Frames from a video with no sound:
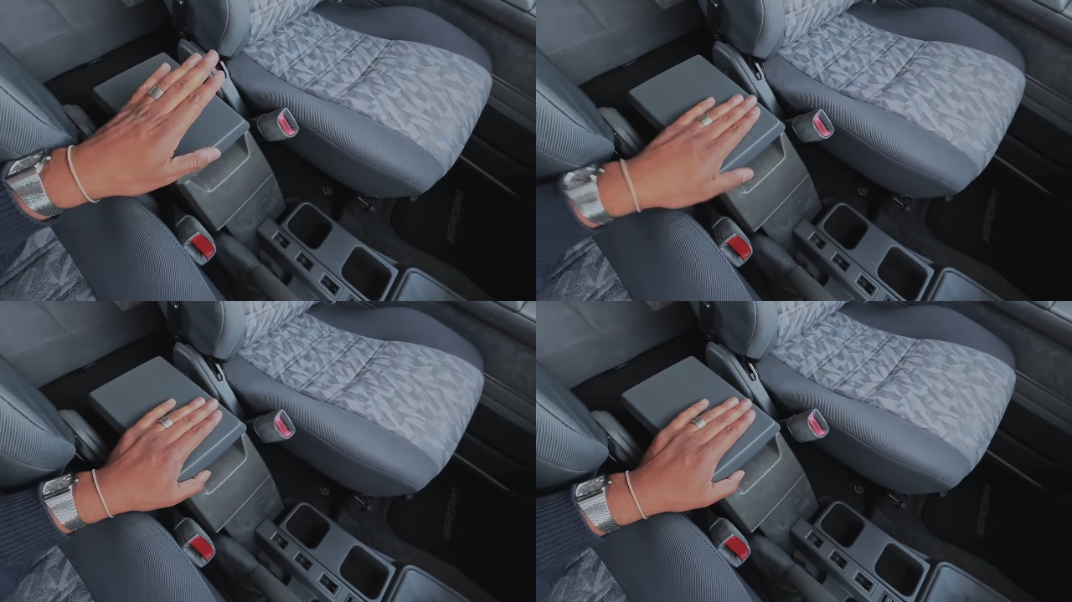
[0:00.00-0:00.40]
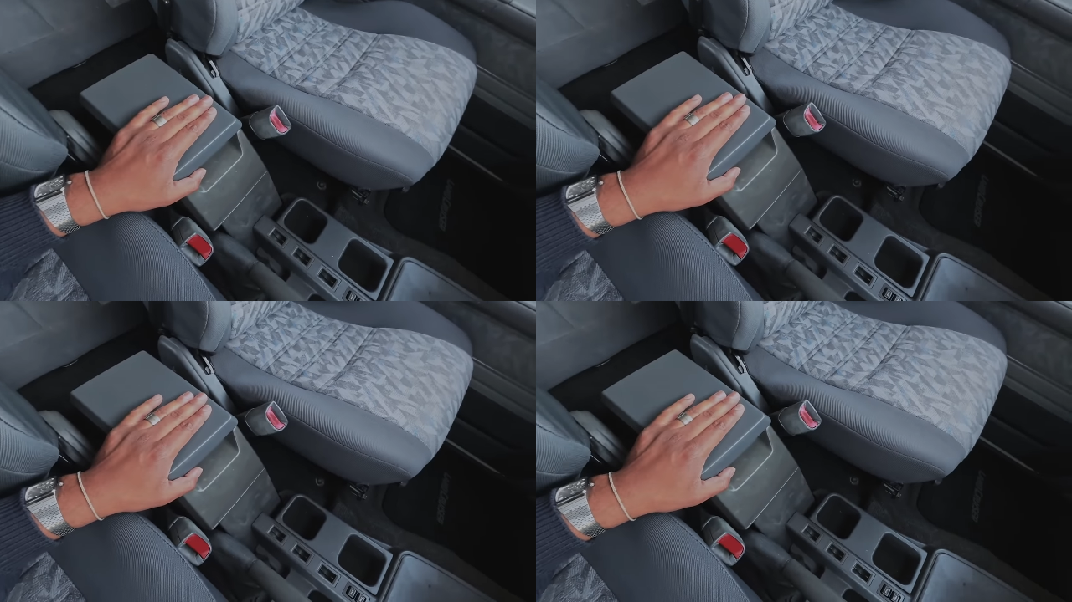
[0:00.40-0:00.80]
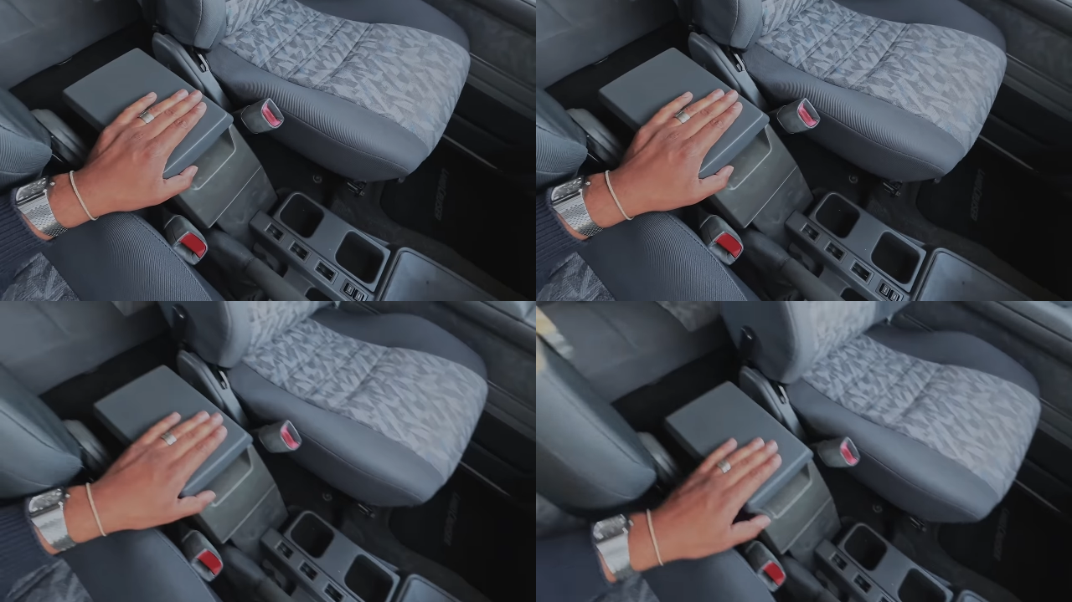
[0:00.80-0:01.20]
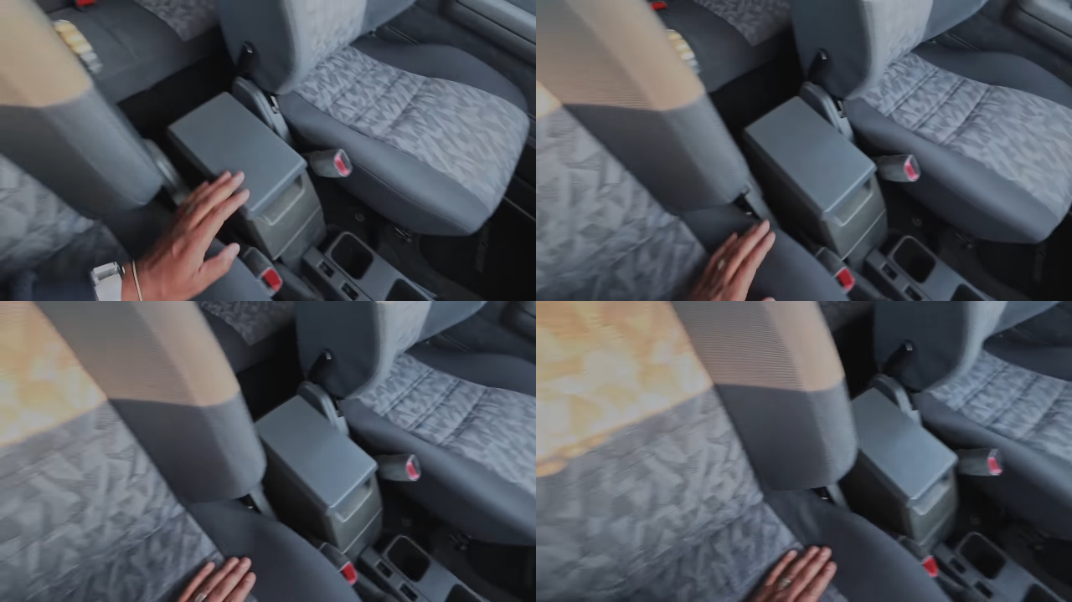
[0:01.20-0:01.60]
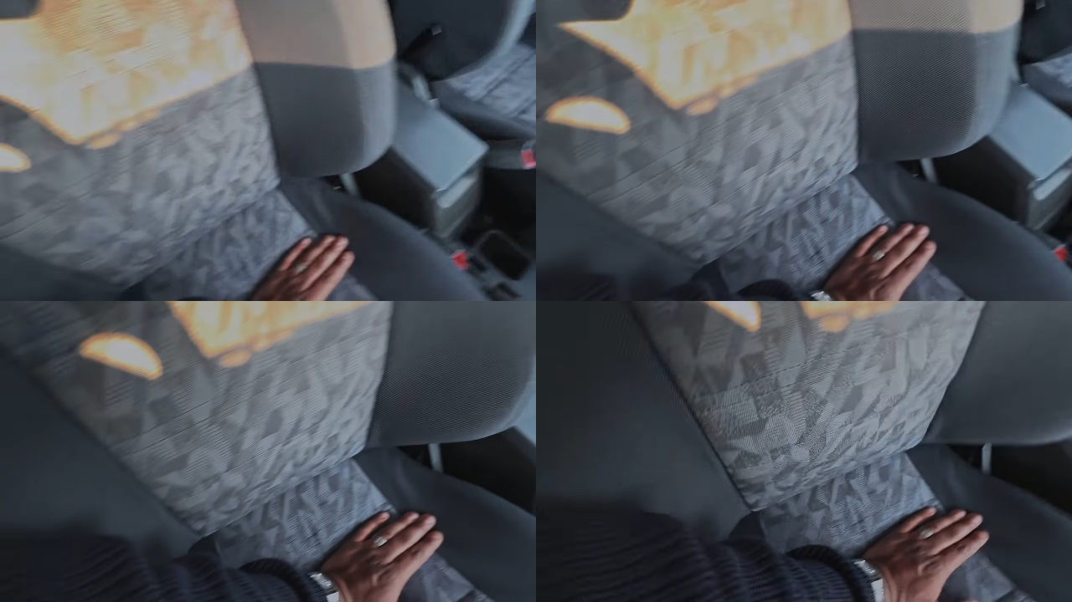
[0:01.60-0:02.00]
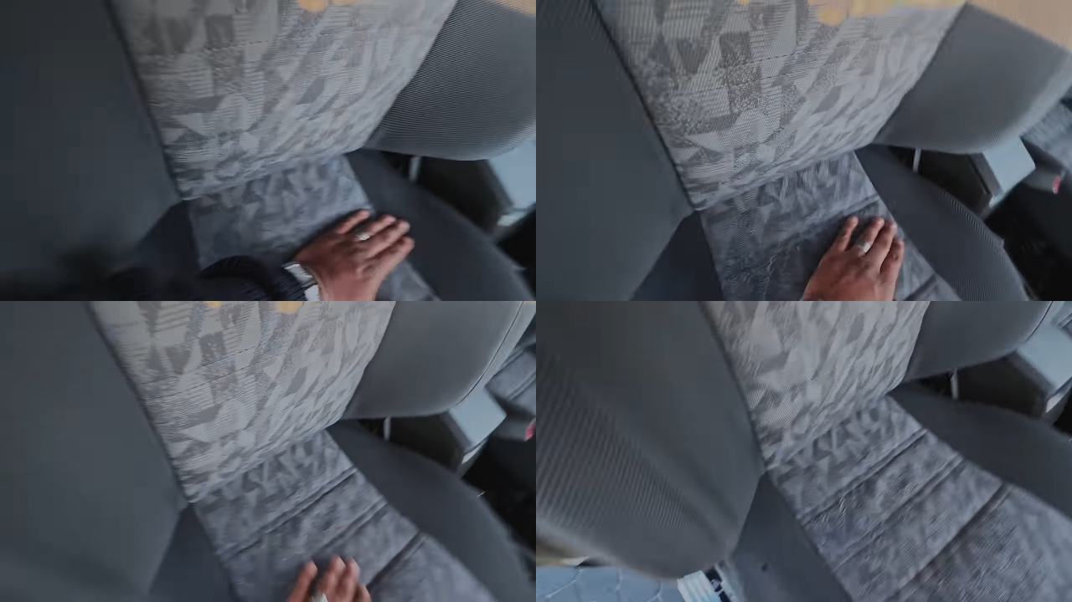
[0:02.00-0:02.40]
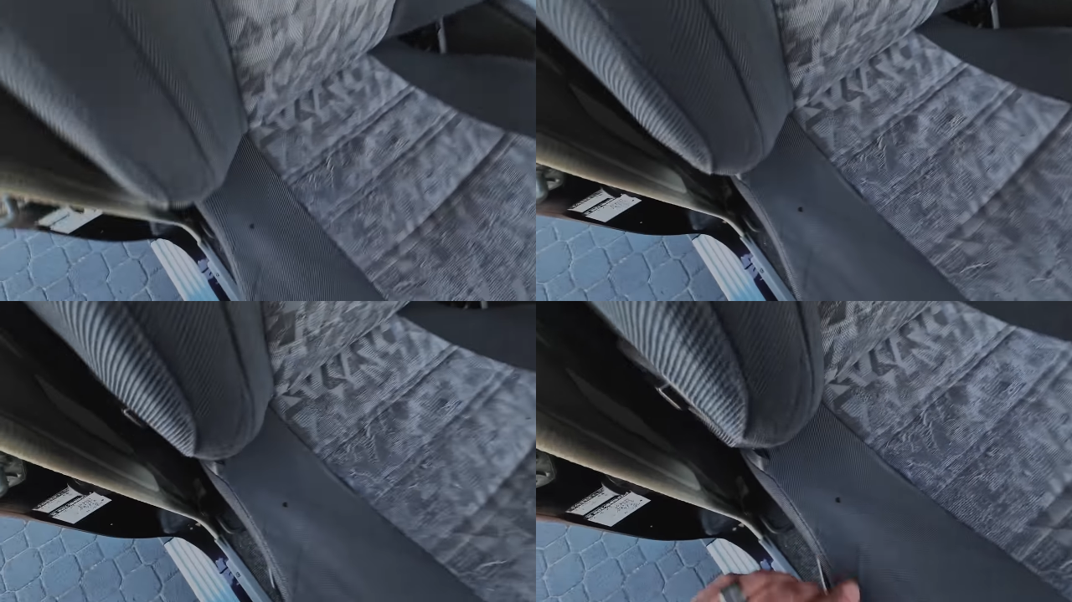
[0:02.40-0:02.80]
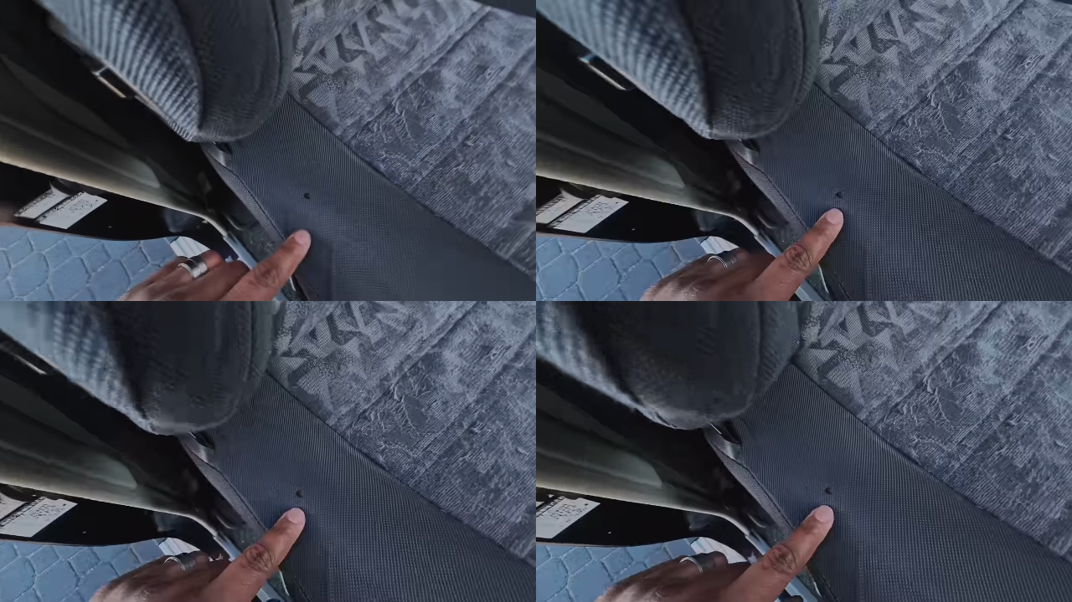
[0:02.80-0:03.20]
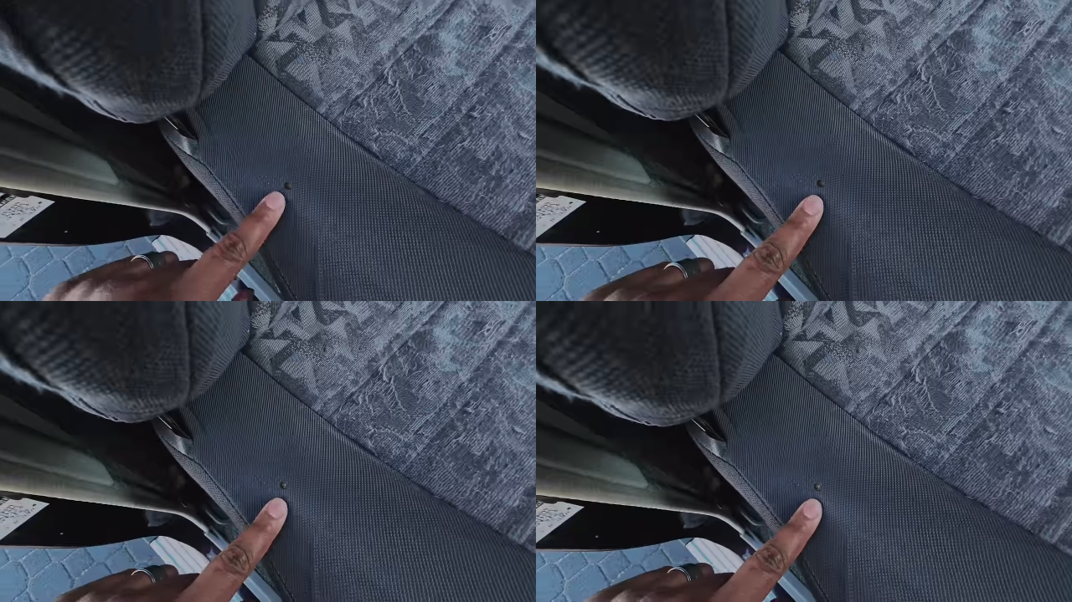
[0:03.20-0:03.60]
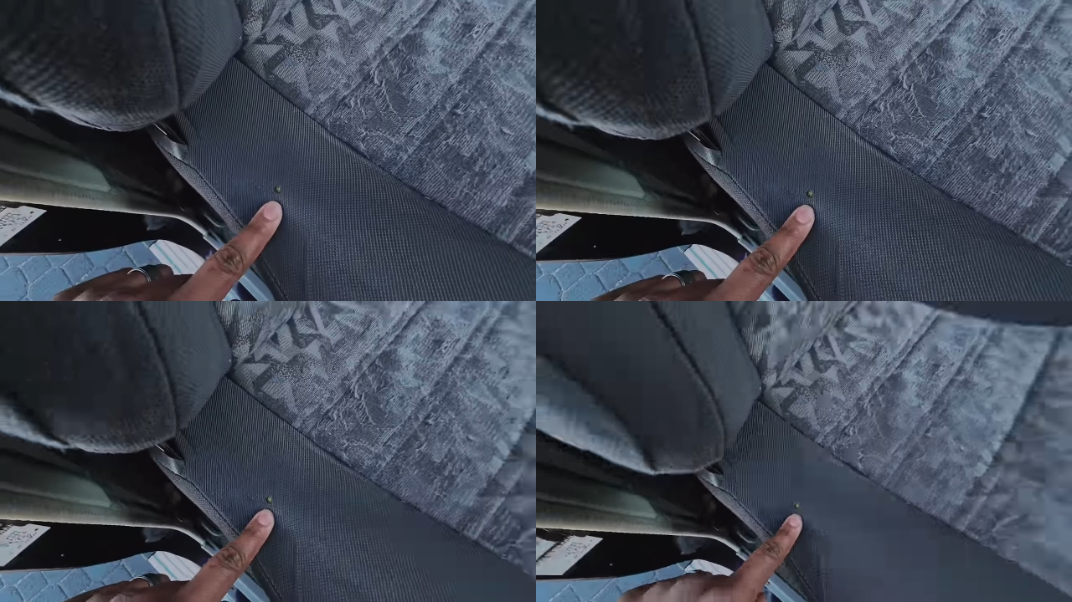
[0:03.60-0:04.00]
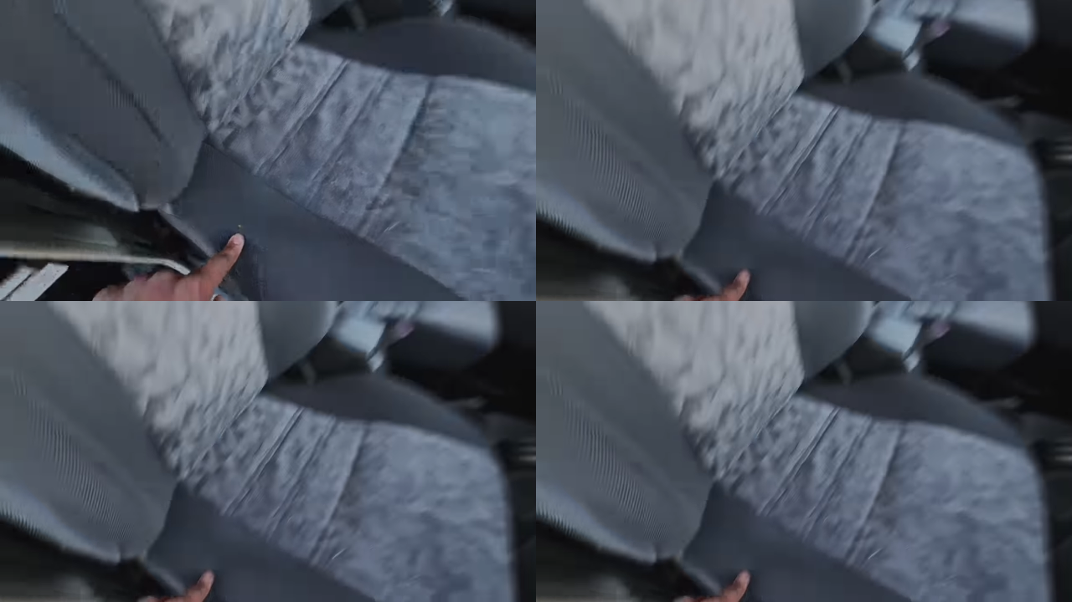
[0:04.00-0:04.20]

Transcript: (no speaker visible)